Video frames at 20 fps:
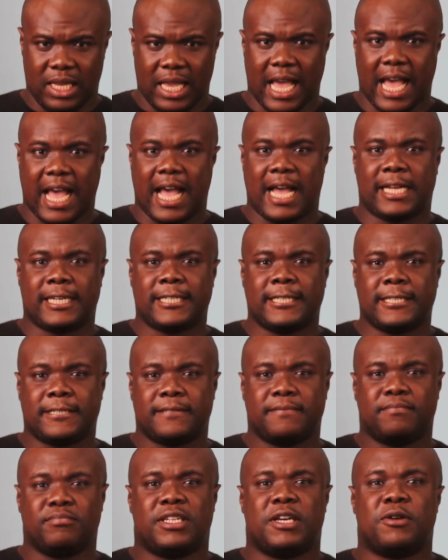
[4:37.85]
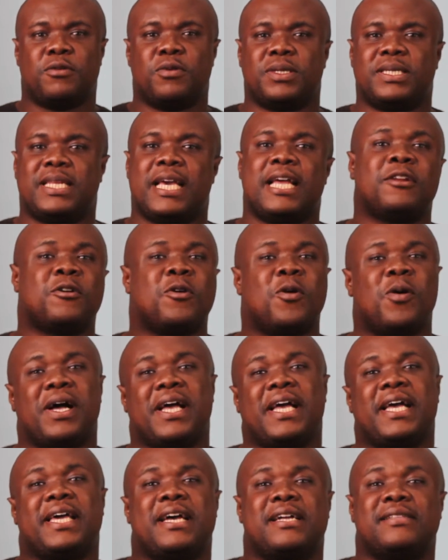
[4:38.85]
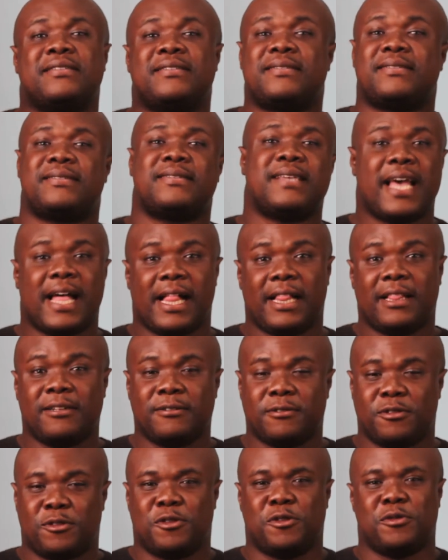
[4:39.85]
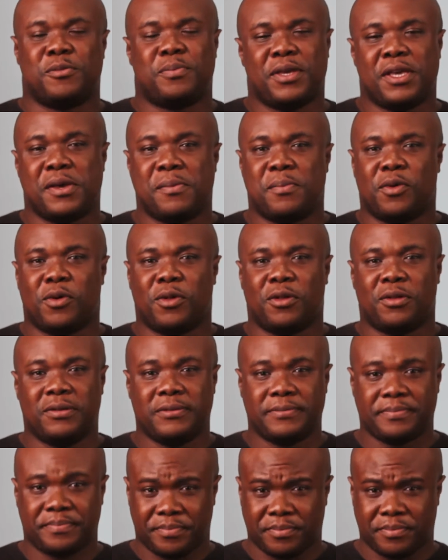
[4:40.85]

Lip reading: And they will then go ahead and sell to people